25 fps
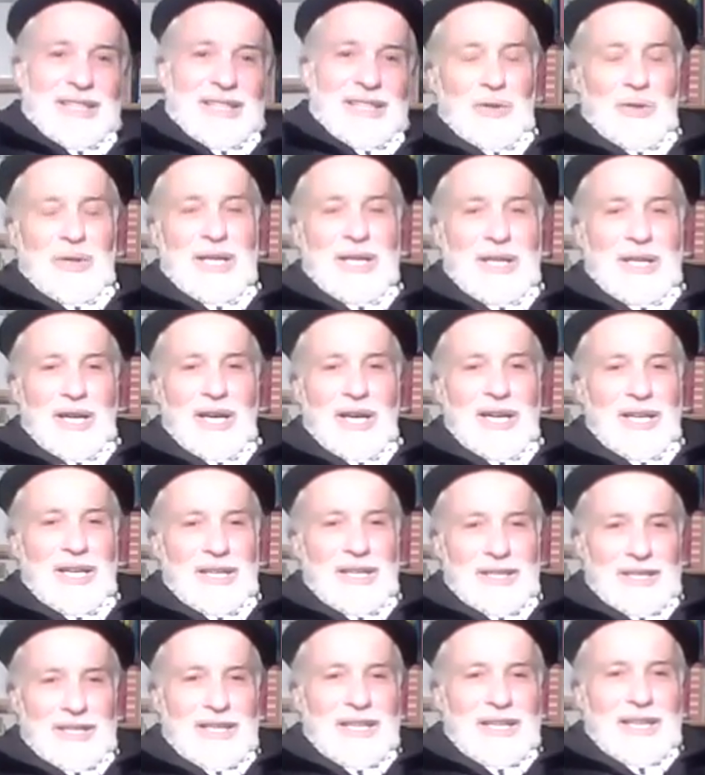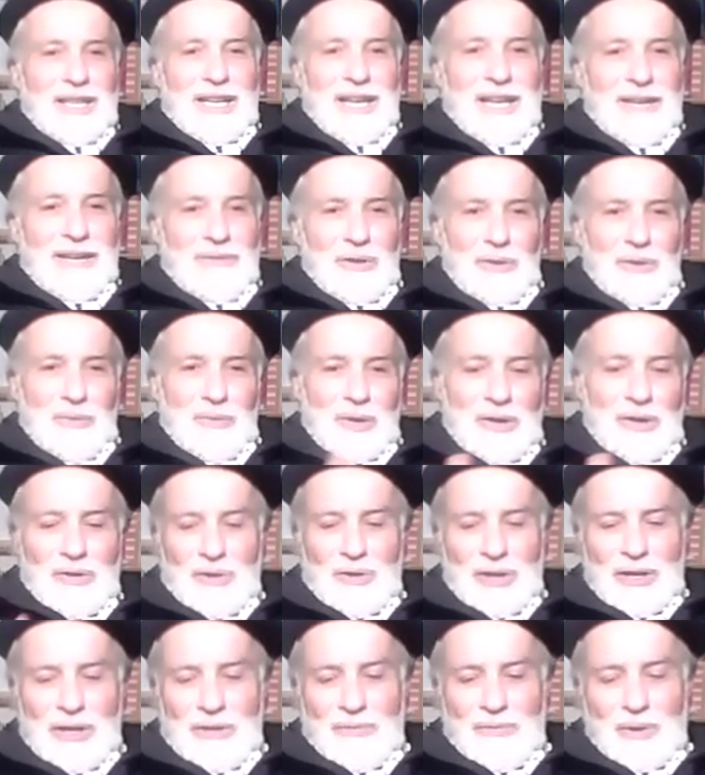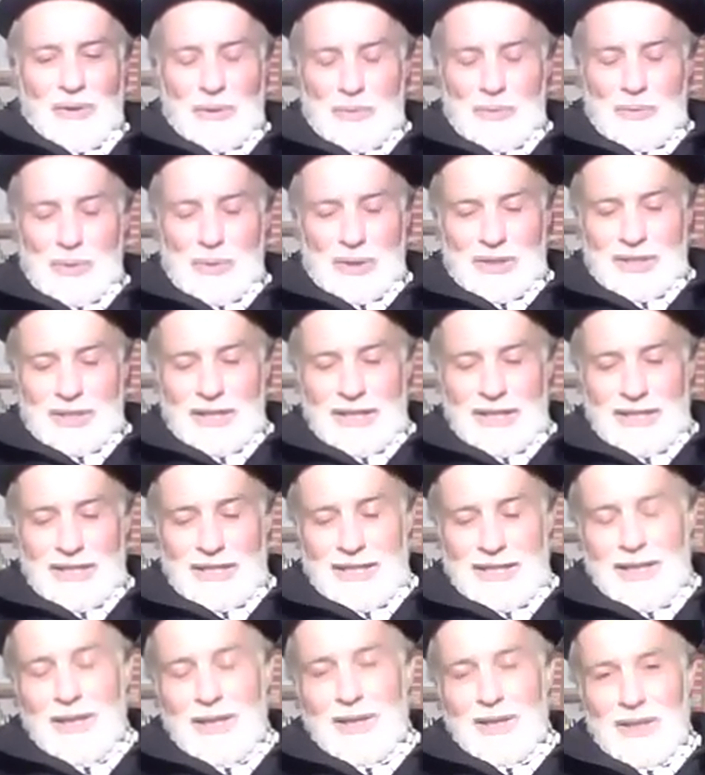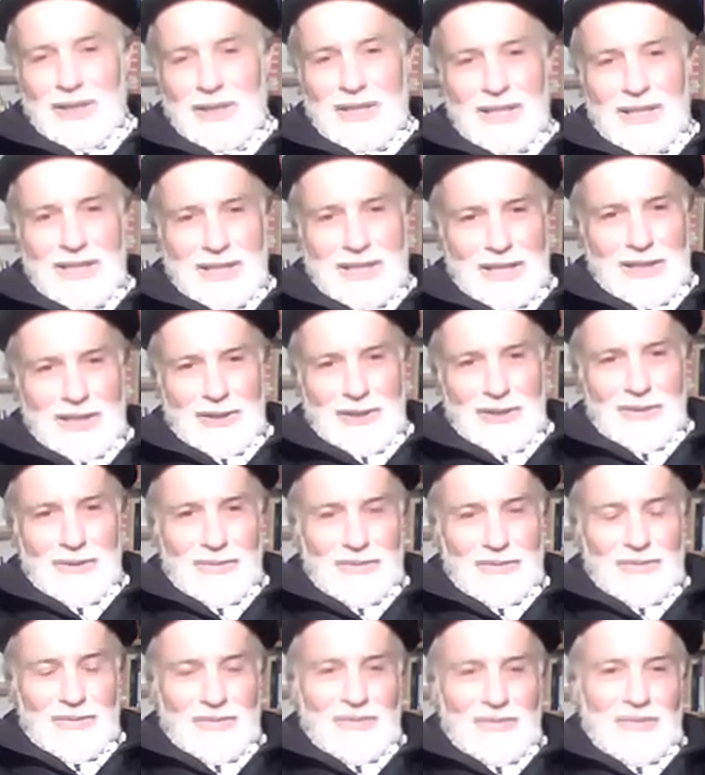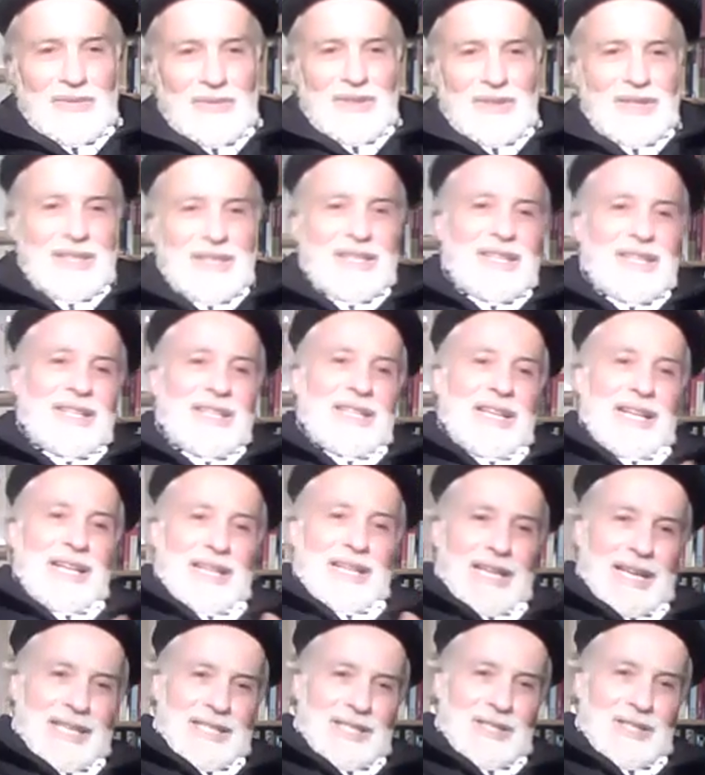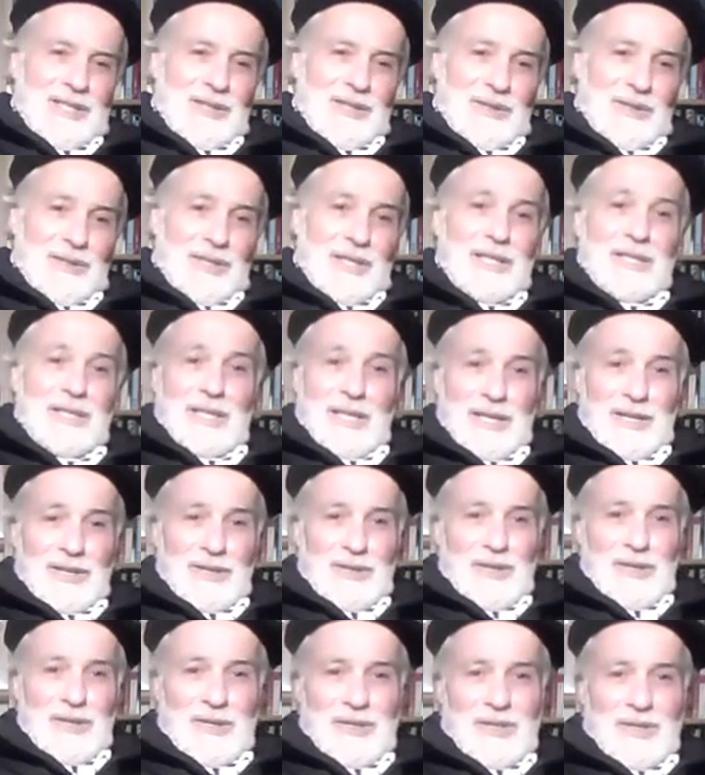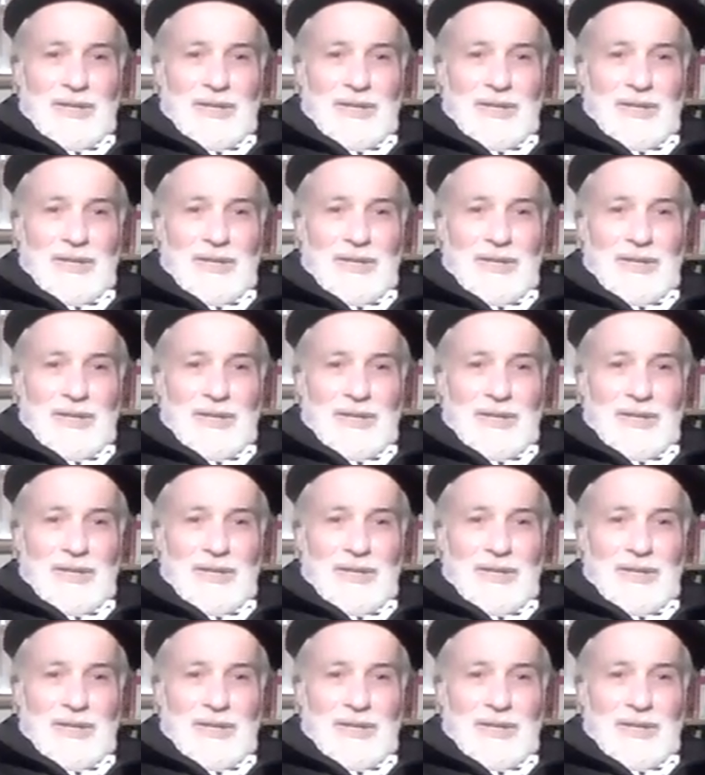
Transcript: you and I have to be 3% sicker this year than last year. In 10 years,